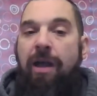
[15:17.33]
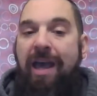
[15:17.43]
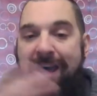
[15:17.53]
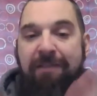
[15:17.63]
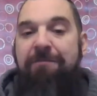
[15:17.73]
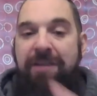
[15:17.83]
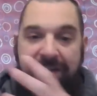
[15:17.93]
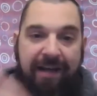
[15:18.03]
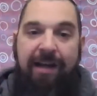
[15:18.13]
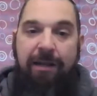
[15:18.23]
Every
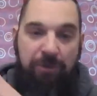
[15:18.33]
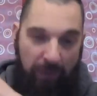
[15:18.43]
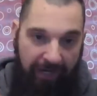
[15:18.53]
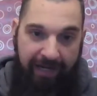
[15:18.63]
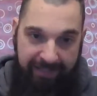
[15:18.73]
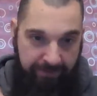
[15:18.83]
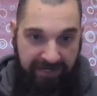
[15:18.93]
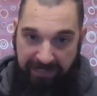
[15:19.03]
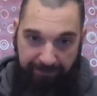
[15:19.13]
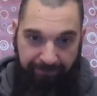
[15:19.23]
time you guys
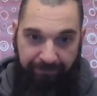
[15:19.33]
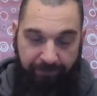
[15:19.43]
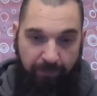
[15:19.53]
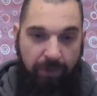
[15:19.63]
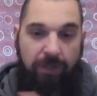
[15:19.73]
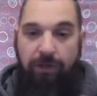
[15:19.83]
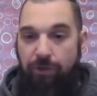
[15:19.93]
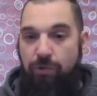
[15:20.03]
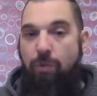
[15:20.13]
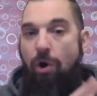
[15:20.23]
meet,
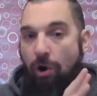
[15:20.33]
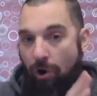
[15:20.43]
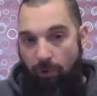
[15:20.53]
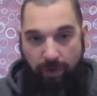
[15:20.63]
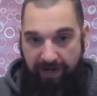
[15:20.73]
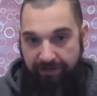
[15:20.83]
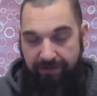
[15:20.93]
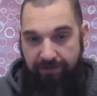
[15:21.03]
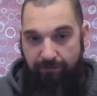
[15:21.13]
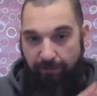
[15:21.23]
you
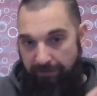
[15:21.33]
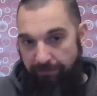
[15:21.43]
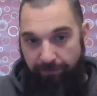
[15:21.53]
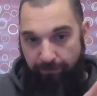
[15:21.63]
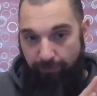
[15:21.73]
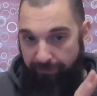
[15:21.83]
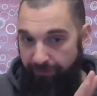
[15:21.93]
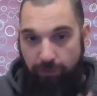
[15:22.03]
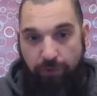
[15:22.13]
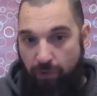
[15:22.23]
always
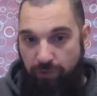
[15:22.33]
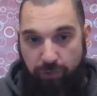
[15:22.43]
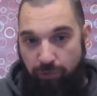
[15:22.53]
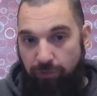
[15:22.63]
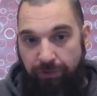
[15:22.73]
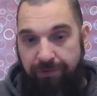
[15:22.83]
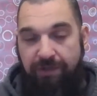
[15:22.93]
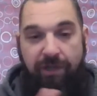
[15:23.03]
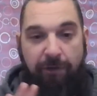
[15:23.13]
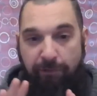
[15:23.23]
review those
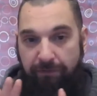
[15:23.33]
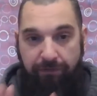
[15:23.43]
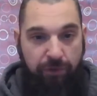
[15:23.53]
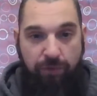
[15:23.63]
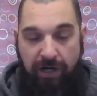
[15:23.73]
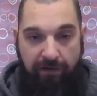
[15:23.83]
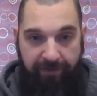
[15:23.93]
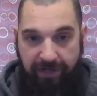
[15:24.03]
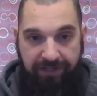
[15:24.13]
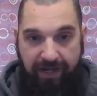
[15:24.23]
rules and review
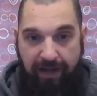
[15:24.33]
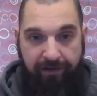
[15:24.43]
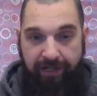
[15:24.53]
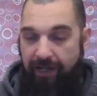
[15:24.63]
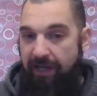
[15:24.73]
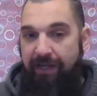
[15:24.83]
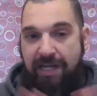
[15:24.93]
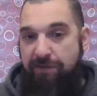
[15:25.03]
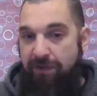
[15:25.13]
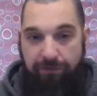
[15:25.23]
confidentiality,
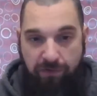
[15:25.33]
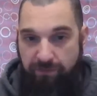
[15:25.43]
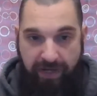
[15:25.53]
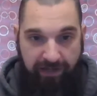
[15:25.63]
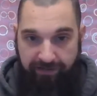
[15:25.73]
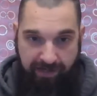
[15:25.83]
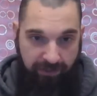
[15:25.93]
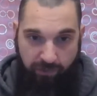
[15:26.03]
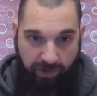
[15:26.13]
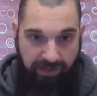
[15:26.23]
even if you've met 10,
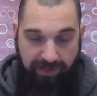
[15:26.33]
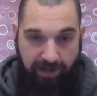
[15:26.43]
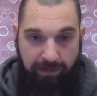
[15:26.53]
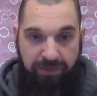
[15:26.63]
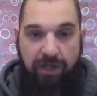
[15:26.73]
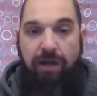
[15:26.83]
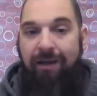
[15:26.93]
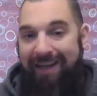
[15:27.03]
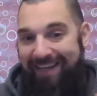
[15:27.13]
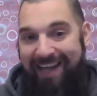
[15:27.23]
20 times.
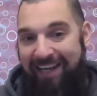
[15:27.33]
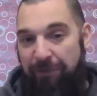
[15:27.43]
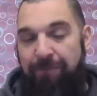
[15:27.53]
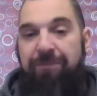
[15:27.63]
Again,